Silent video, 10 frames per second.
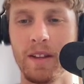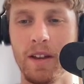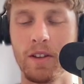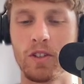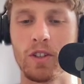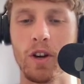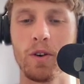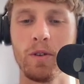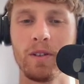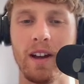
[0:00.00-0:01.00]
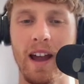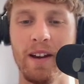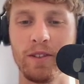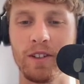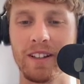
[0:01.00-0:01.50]
So
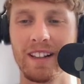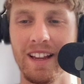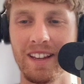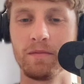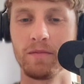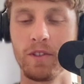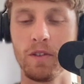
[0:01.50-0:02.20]
after the click,